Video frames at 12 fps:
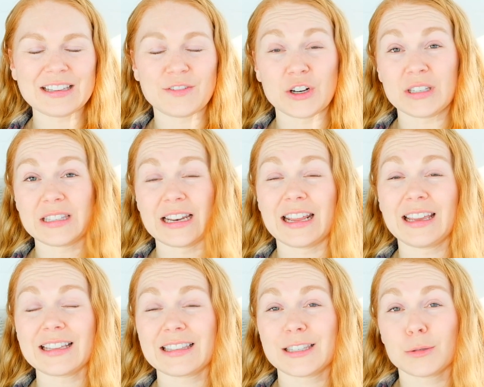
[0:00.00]
If you're sitting,
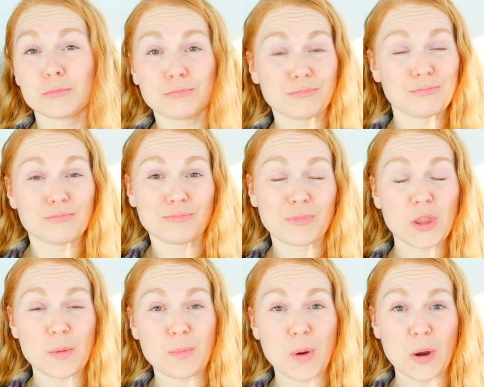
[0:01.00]
it's
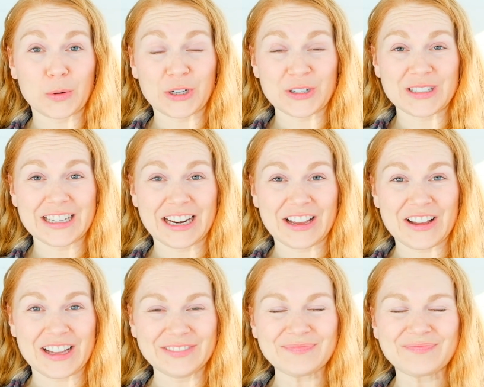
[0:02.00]
the bone you're sitting on.